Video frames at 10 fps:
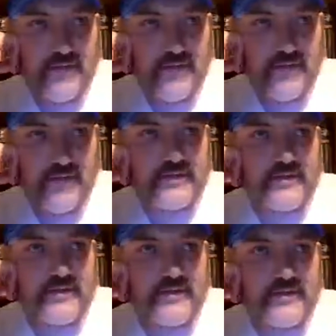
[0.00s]
Let's see,
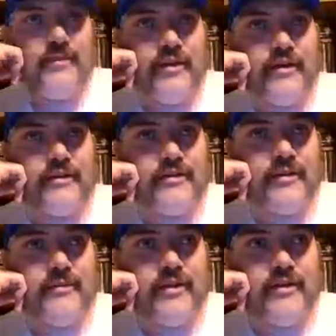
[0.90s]
let me think of
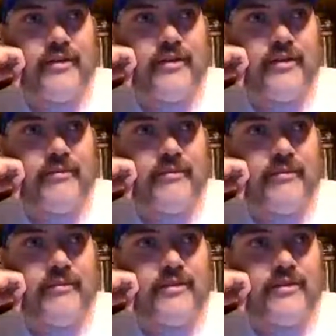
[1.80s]
some of the great
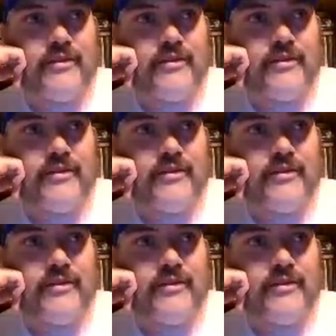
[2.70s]
matches.